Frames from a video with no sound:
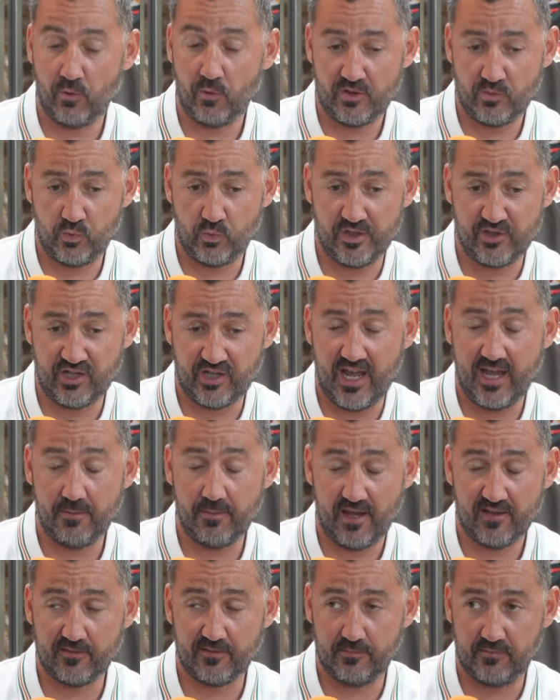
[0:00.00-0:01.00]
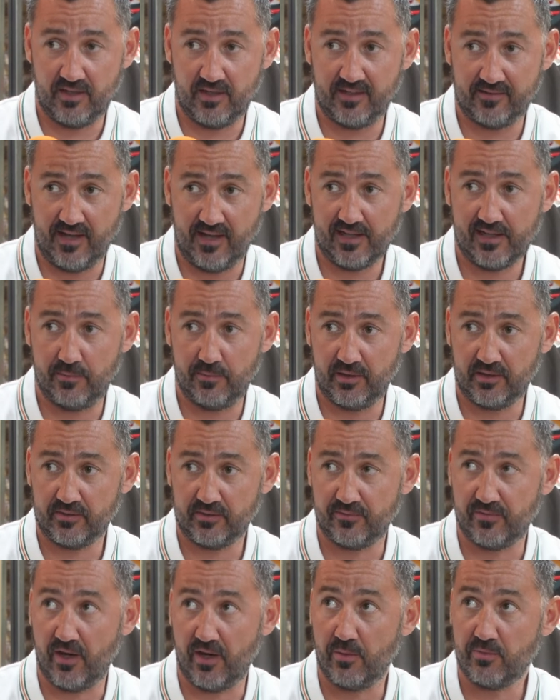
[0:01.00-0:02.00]
which game hasn't exactly been
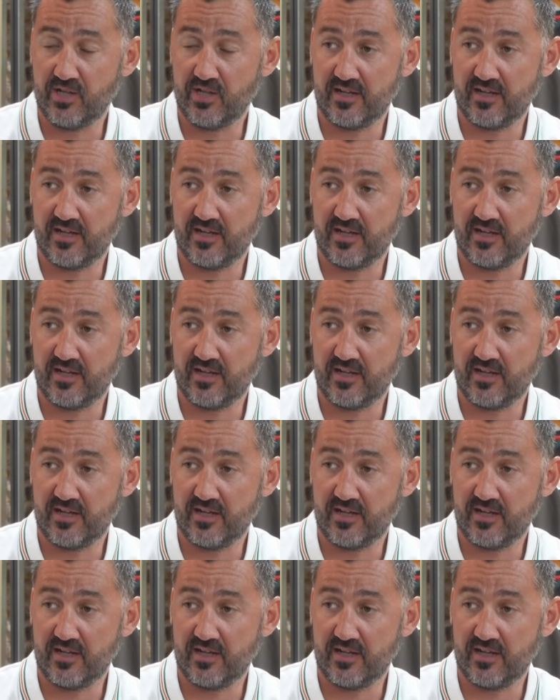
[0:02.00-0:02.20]
confirmed yet.